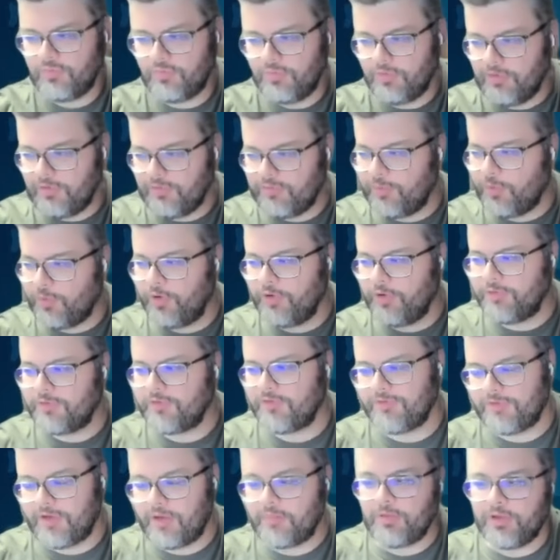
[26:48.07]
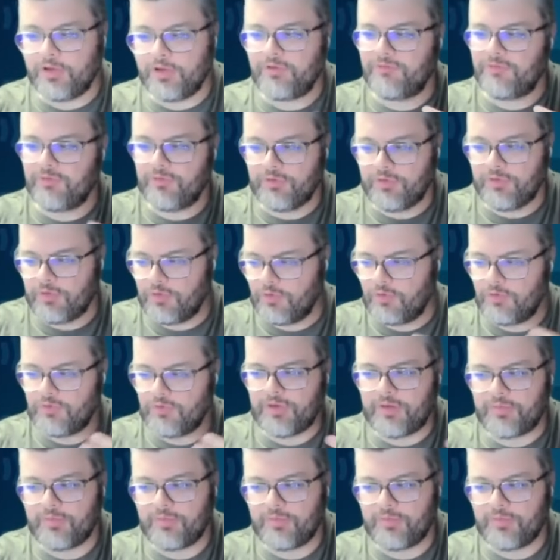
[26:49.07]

these points because I'm looking for news.